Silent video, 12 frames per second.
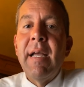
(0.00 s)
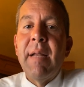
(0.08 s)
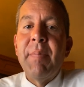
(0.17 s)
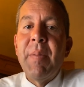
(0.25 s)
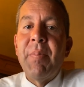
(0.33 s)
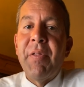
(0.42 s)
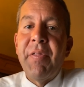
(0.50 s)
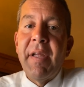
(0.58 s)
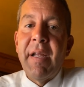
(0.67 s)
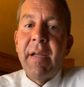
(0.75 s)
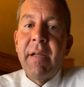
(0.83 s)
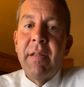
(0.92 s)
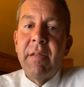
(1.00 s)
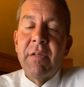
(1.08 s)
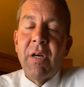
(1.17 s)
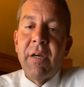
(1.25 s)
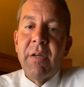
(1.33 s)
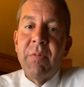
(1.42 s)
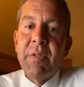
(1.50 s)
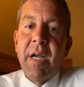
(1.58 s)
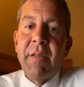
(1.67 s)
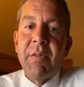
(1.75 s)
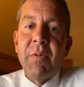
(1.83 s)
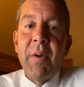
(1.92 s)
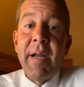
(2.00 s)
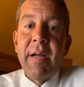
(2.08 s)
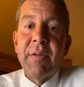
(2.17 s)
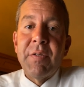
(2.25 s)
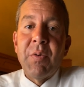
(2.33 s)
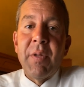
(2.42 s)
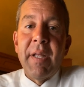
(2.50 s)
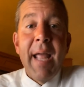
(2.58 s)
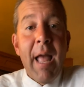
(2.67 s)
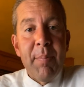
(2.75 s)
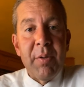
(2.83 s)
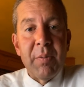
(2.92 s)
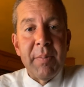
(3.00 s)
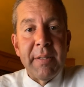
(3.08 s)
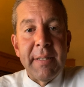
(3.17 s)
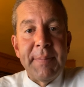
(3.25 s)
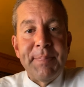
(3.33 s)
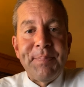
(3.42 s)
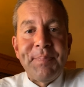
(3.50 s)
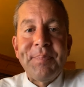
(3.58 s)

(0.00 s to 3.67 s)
and people think the target was either the White House or the Capitol building.